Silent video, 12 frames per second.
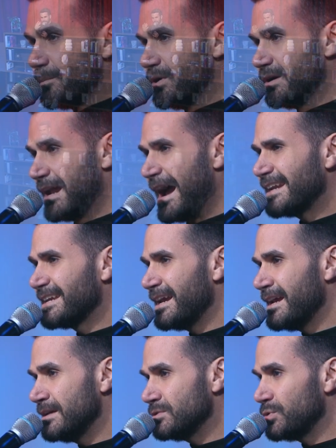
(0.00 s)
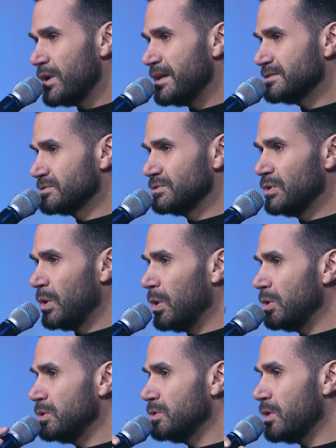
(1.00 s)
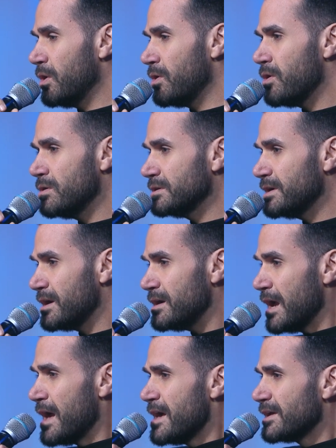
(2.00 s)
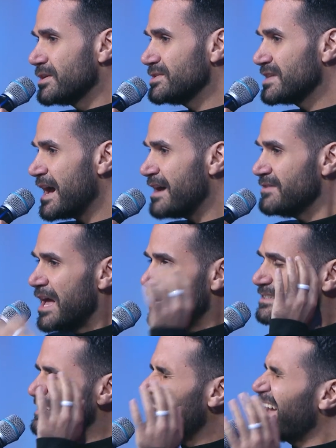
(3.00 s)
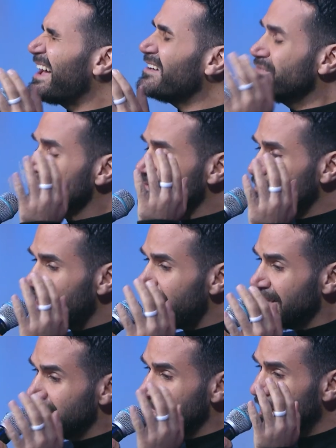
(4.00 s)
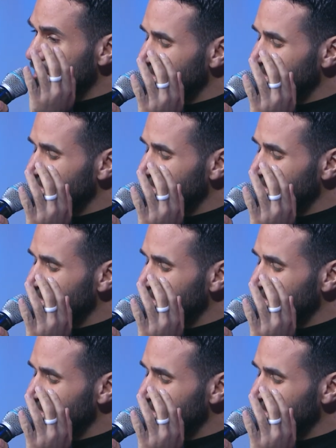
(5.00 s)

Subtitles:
but I can't wait no longer, 'cause I've never felt like